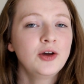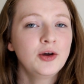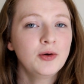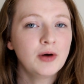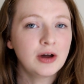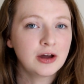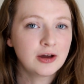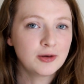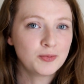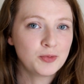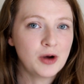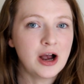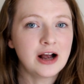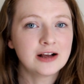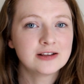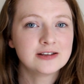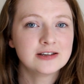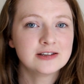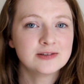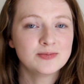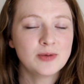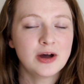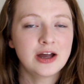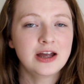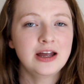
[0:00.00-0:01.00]
who I could
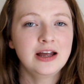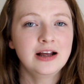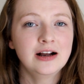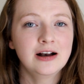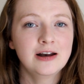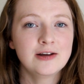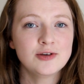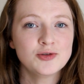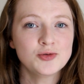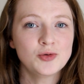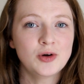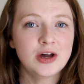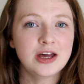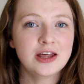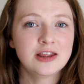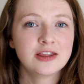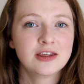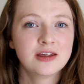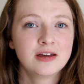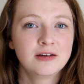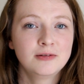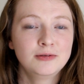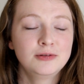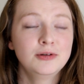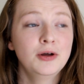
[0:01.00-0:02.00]
practice my English
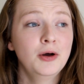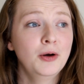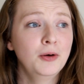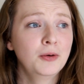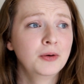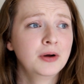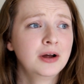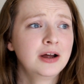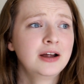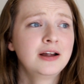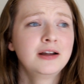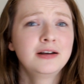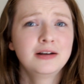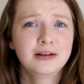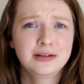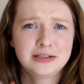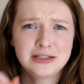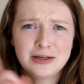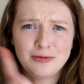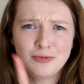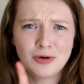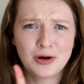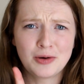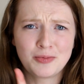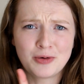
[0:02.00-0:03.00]
with. No,
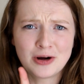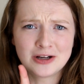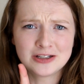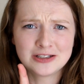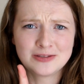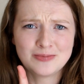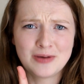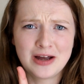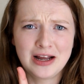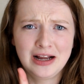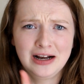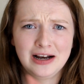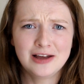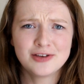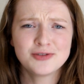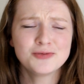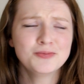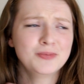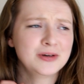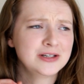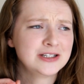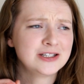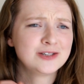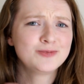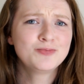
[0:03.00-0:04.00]
didn't want to practice my
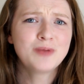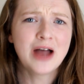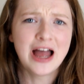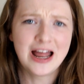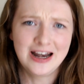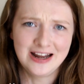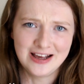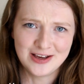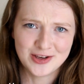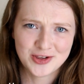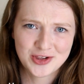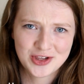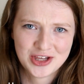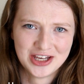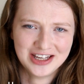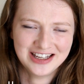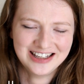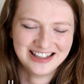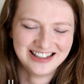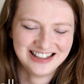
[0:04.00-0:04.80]
English, my Spanish.